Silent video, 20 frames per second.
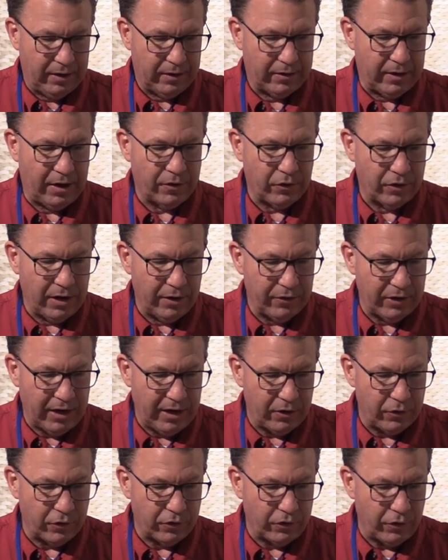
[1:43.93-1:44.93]
Dr. David
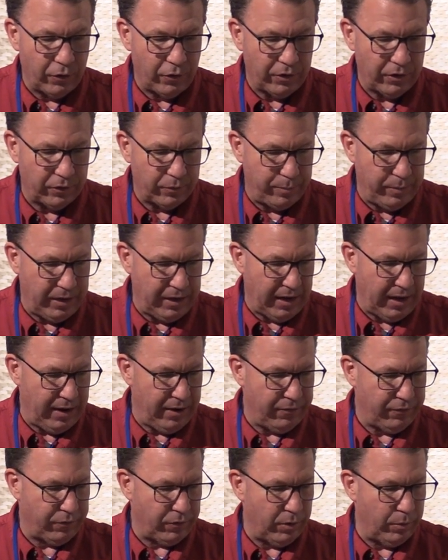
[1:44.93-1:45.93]
Anders earned his
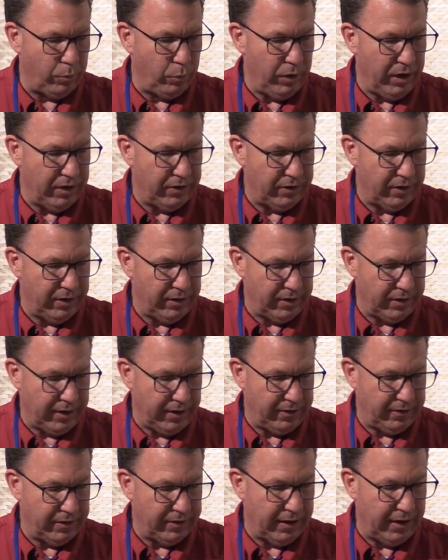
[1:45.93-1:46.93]
BA from Wheaton in
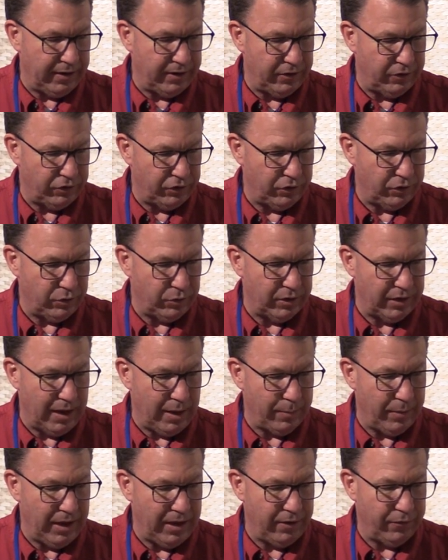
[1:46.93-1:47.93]
1992, an
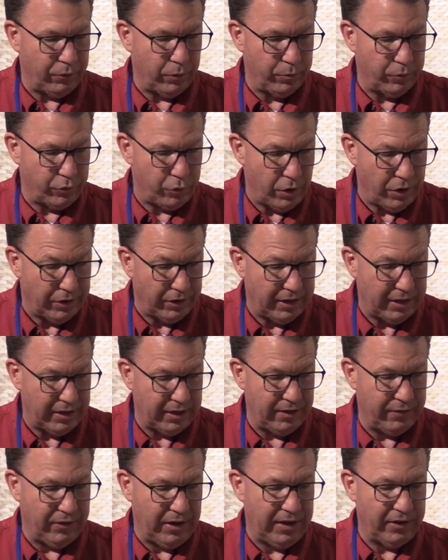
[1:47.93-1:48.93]
MA from
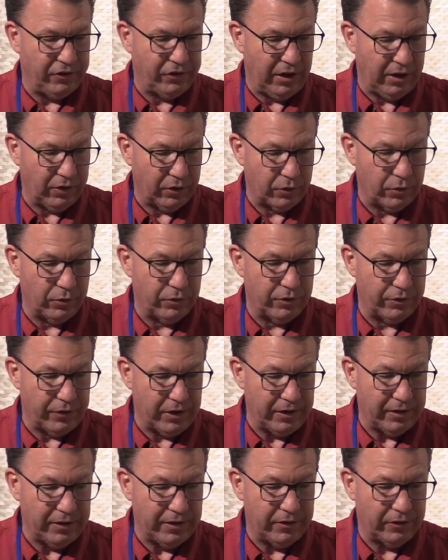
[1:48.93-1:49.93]
Trinity Evangelical
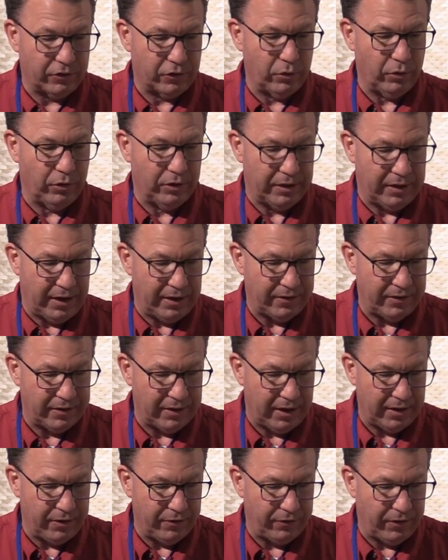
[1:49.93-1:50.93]
Divinity School in
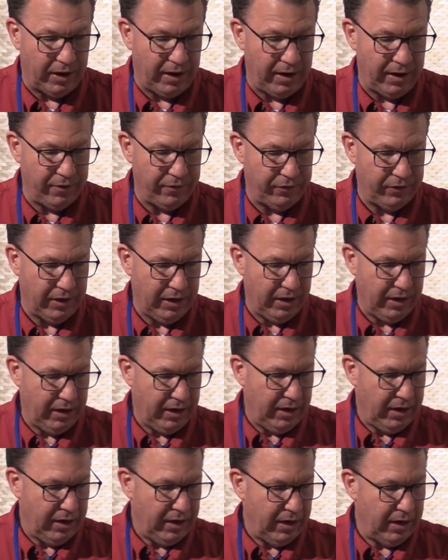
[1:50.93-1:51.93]

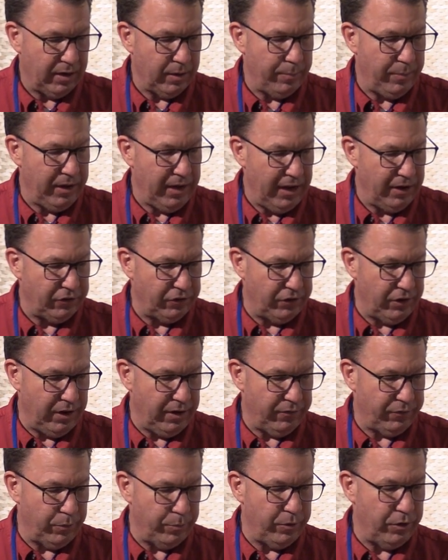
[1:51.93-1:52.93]
1995, and a
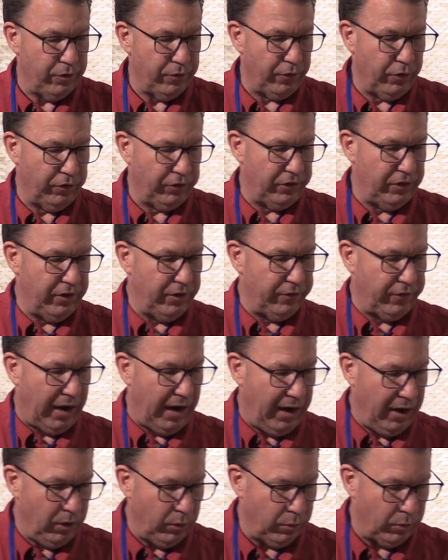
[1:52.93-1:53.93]
PhD from the University of
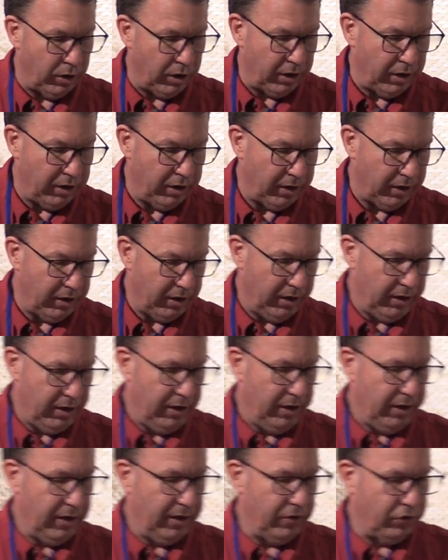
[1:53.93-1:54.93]
Iowa
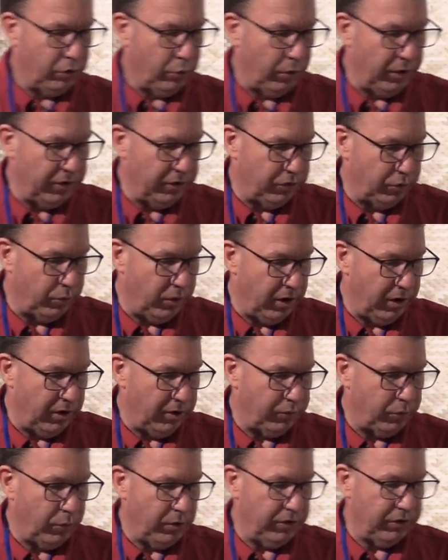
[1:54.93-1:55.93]
in
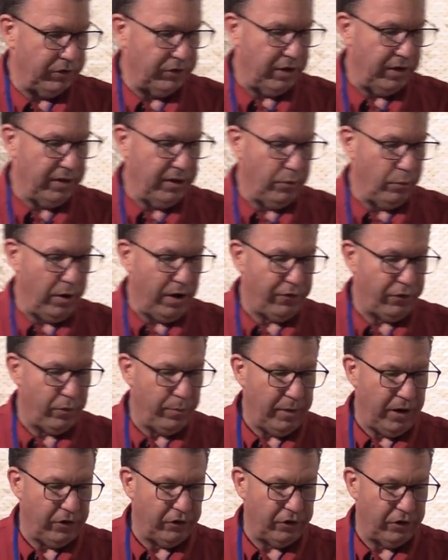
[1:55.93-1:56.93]
2012, we studied
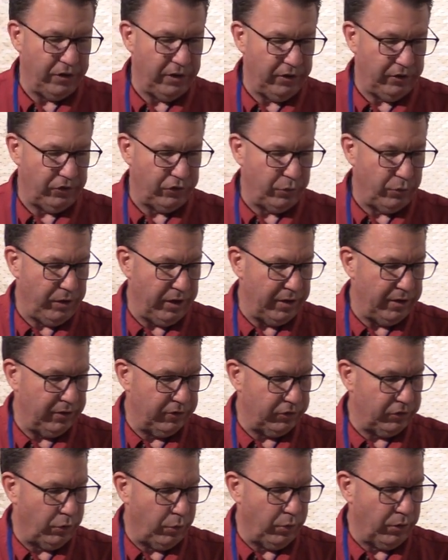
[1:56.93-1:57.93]
Reformation history and
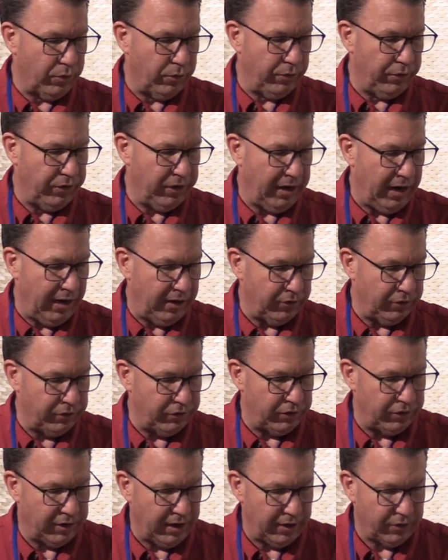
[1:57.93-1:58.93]
historical
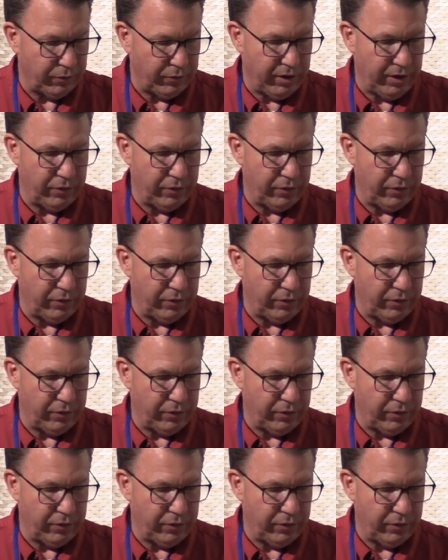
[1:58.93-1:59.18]
theology. Dr.